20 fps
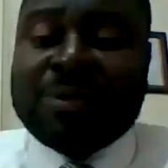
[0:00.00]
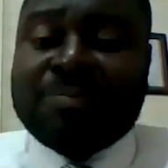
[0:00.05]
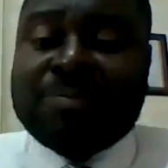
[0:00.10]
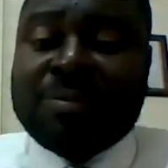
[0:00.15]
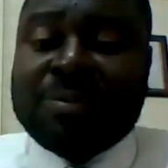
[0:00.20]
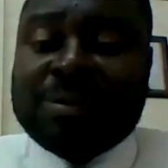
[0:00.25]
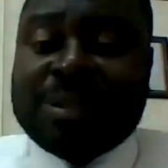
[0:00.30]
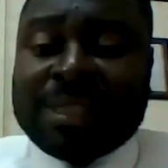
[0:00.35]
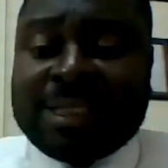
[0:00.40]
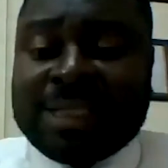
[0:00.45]

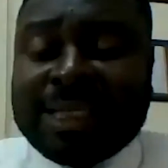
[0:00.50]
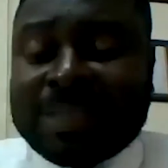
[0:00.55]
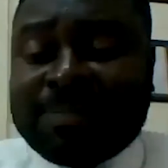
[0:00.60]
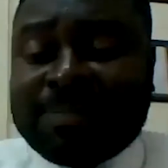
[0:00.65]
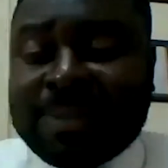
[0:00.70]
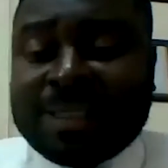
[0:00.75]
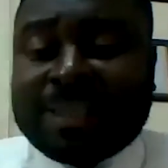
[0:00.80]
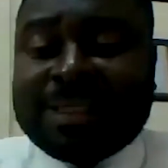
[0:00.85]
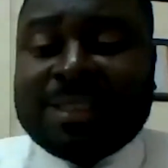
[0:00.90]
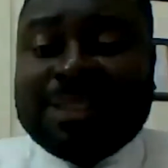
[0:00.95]
put in a
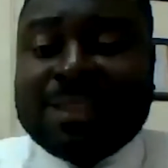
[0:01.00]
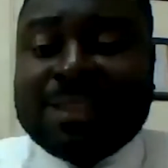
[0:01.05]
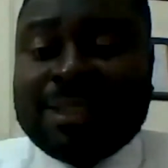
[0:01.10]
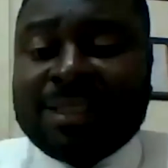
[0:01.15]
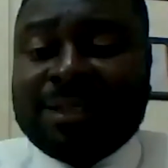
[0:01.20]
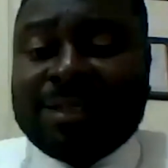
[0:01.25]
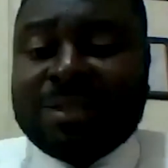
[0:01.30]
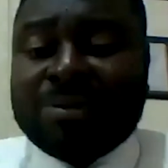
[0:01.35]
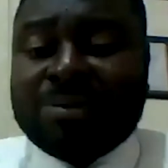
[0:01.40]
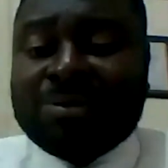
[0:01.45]
splint
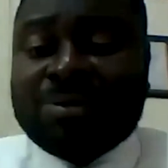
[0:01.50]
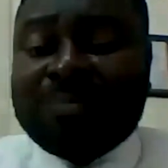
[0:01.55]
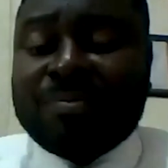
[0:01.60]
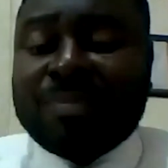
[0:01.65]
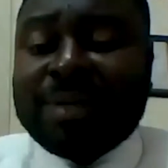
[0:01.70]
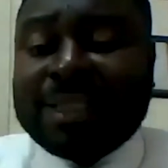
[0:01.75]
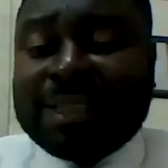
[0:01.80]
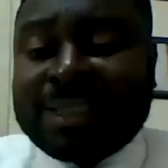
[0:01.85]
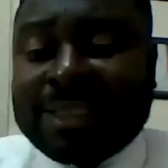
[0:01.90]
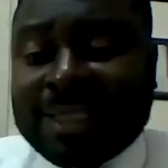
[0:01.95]
to
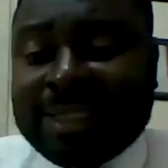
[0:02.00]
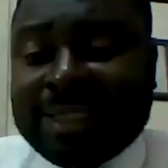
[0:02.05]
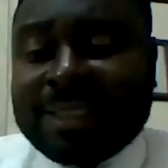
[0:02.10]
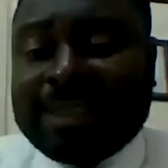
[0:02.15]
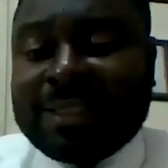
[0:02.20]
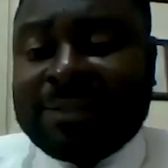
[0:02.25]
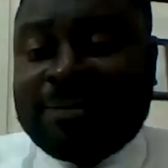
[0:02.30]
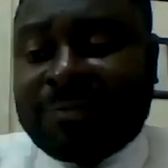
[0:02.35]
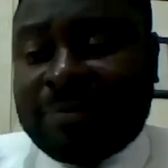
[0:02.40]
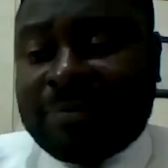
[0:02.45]
maintain
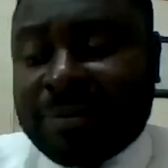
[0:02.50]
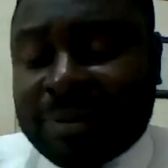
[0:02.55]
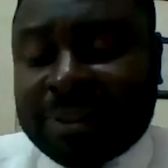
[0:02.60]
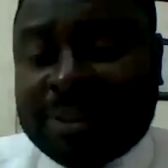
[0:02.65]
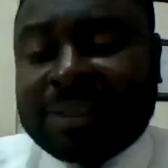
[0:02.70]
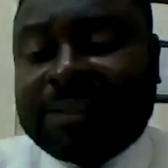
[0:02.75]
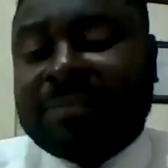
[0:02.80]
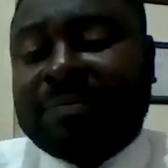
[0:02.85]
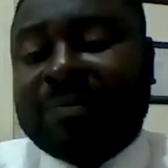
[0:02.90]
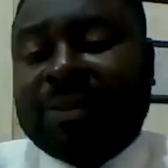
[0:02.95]
the
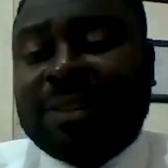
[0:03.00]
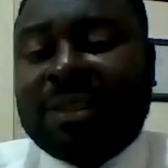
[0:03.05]
function.